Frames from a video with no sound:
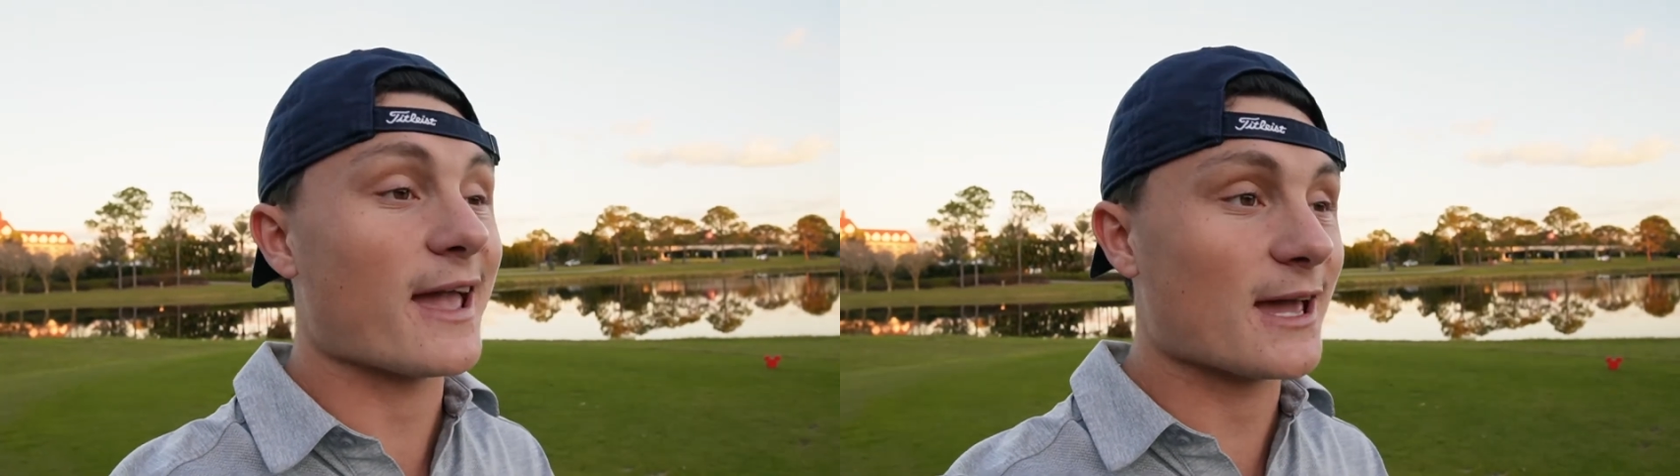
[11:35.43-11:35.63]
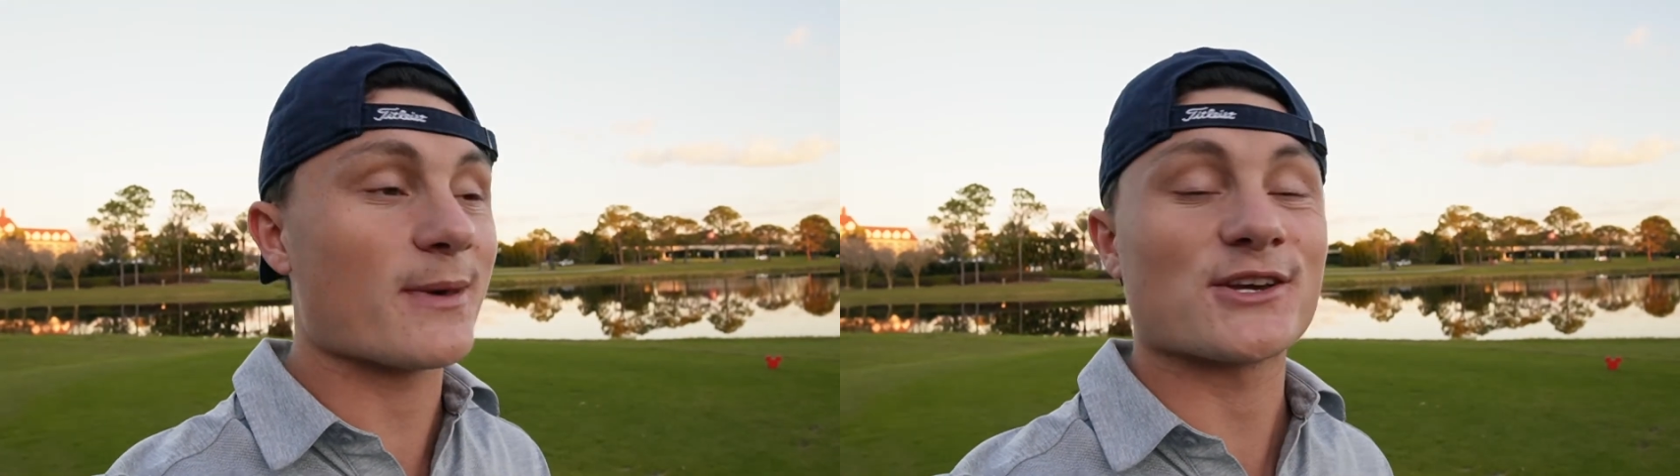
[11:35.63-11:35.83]

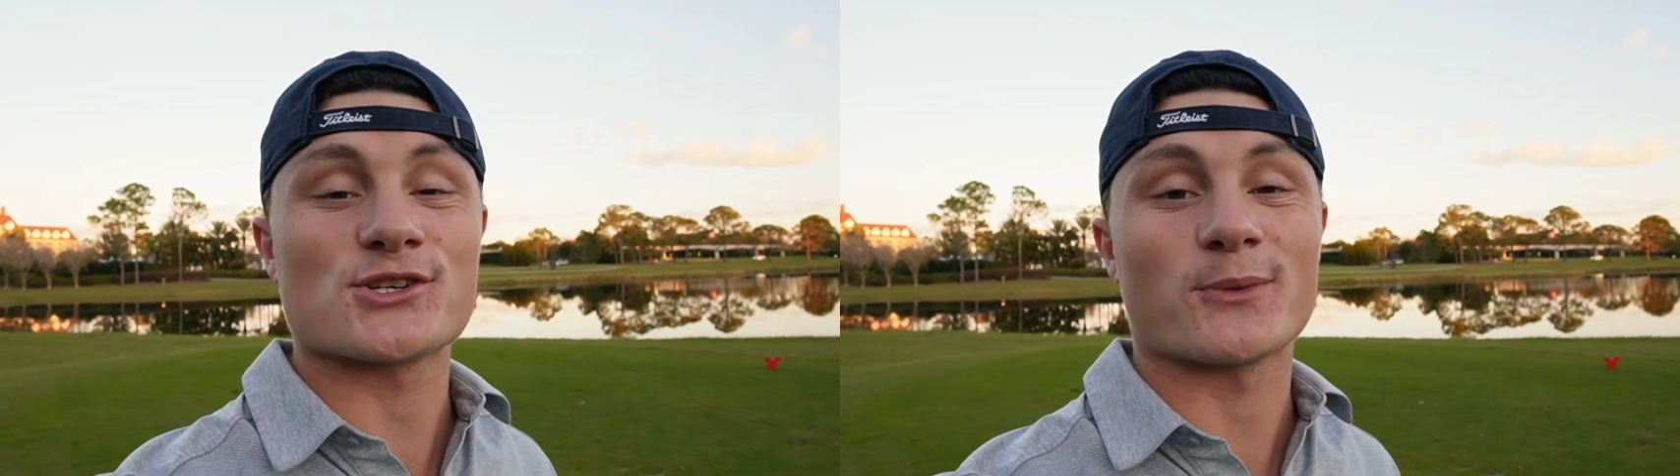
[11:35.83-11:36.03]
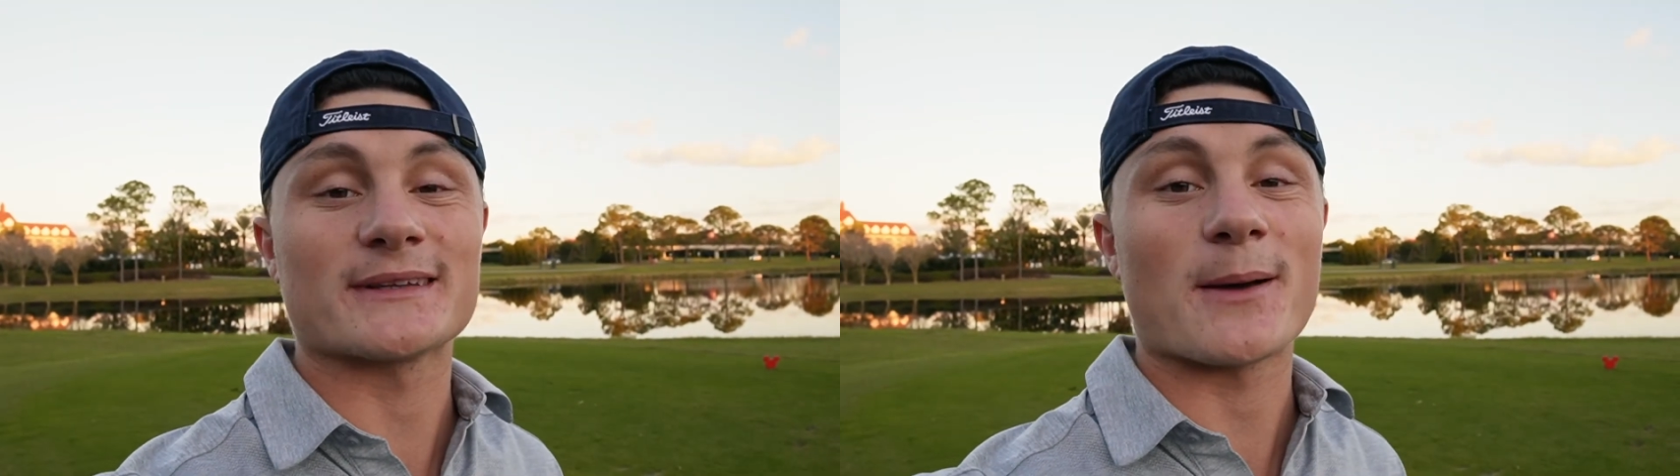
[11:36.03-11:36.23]
and make sure
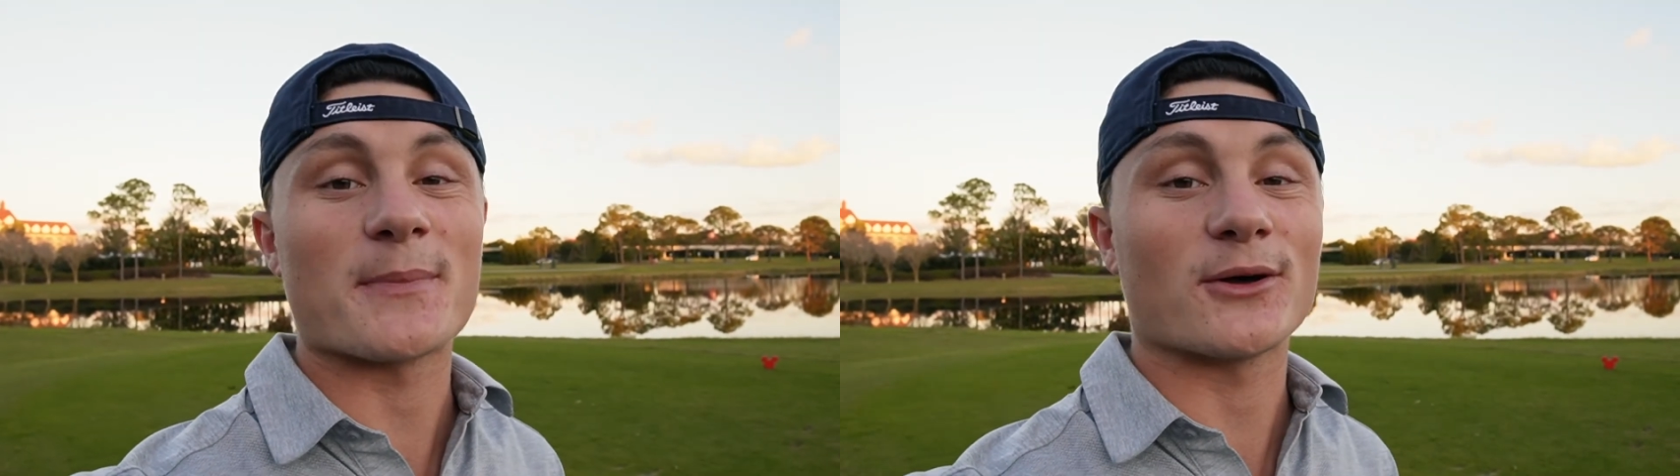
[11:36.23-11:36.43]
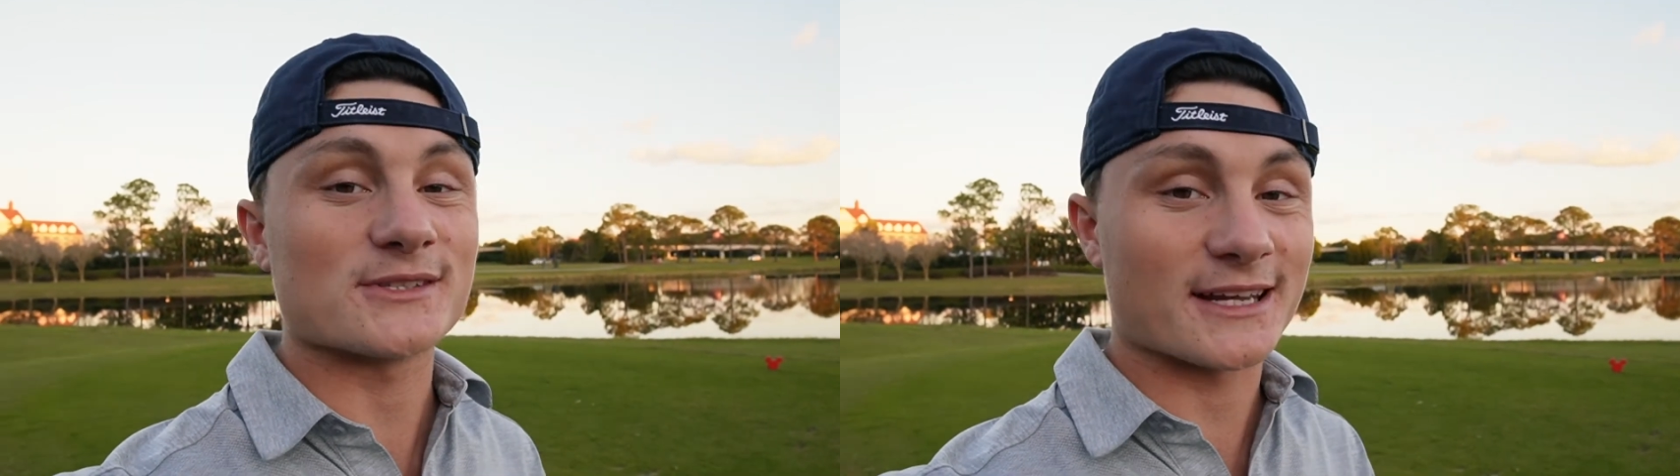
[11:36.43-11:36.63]
to ring that
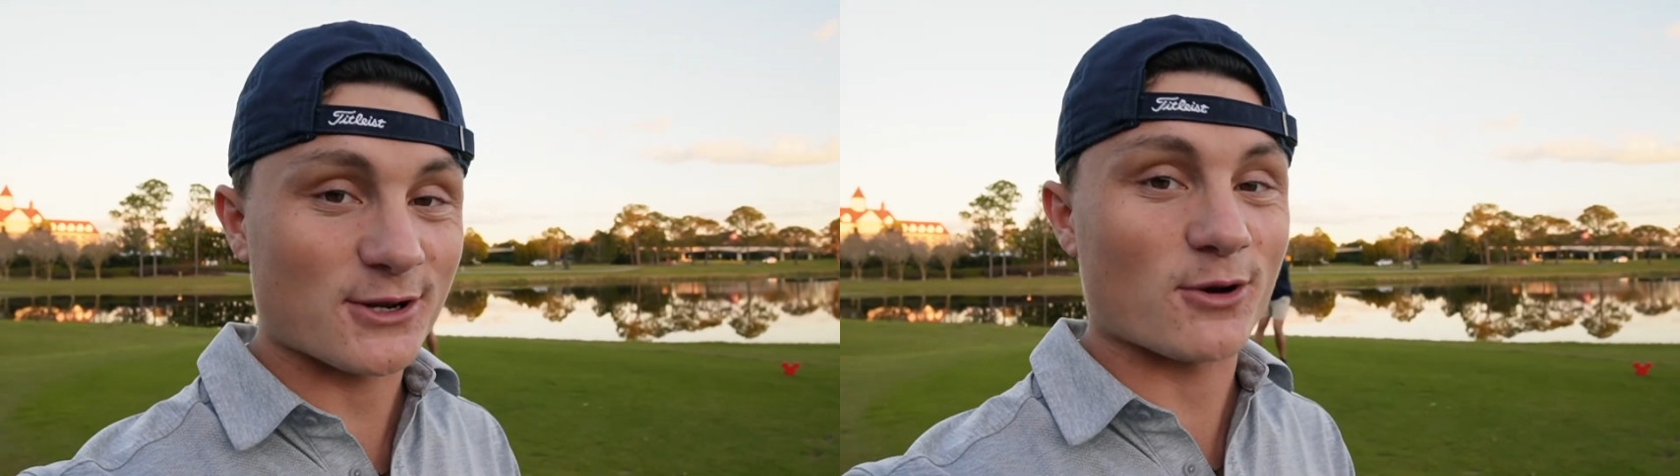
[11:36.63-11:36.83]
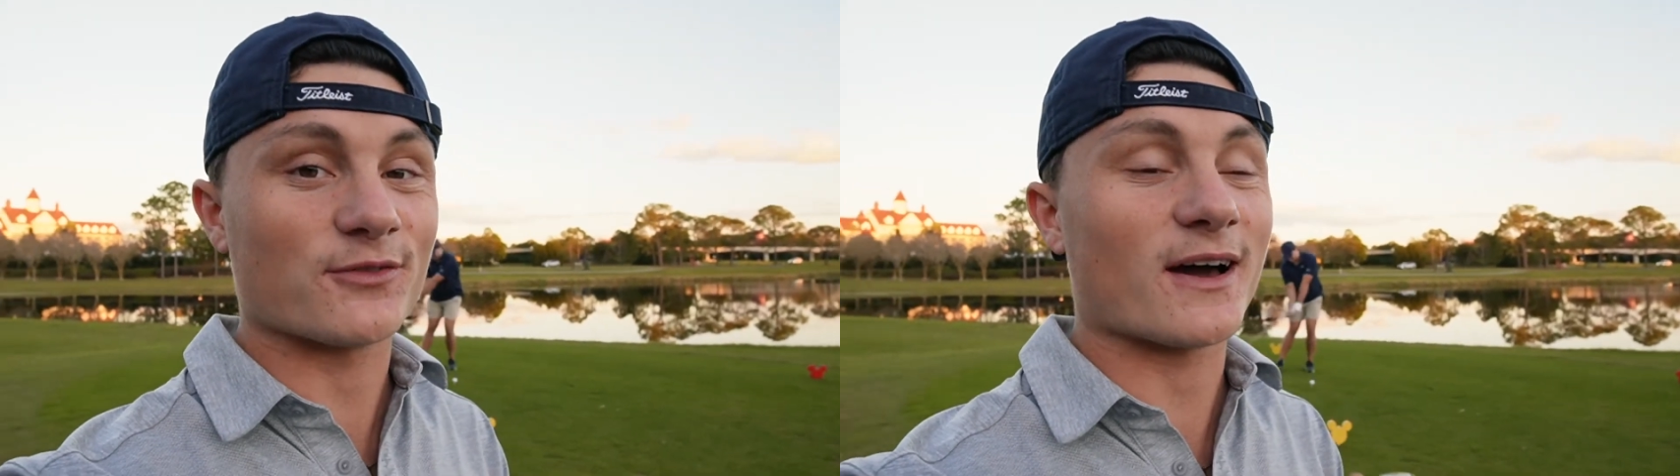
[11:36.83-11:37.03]
bell to get
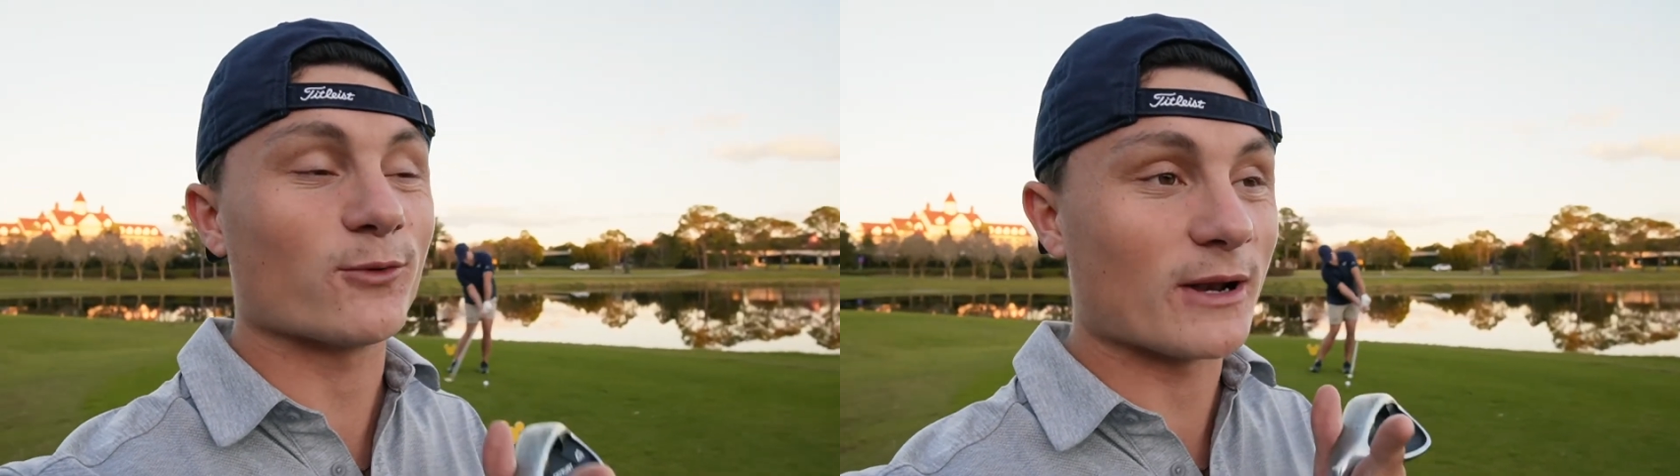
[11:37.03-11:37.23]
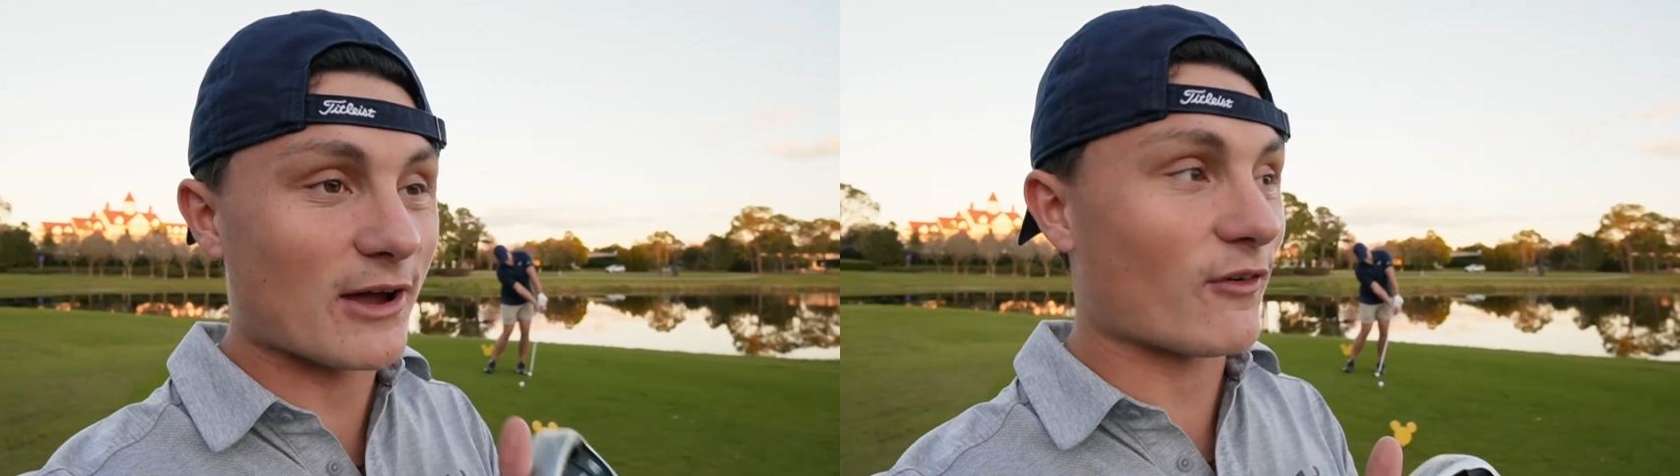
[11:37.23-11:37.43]
notified whenever